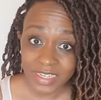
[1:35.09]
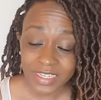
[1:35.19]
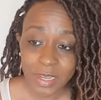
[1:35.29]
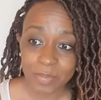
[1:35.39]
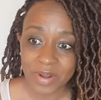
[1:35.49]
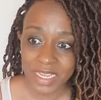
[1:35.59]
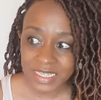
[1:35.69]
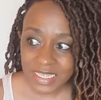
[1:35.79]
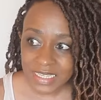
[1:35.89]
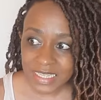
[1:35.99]
nina
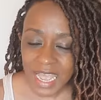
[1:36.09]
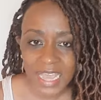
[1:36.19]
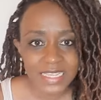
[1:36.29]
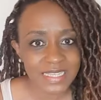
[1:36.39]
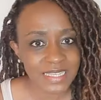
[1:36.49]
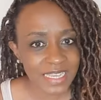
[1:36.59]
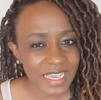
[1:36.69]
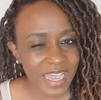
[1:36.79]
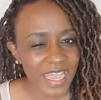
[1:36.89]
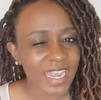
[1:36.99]
practice, I
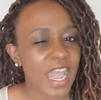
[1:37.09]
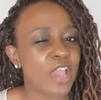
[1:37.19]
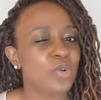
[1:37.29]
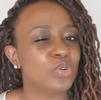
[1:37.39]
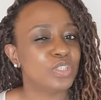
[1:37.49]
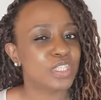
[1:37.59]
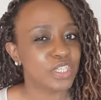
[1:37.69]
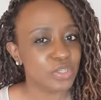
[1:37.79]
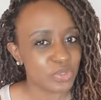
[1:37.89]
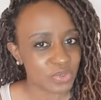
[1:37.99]
see and I
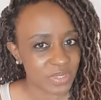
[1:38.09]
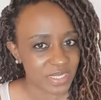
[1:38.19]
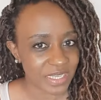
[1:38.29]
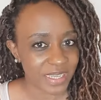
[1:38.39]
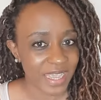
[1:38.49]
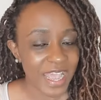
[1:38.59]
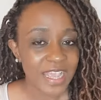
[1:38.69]
continue to see.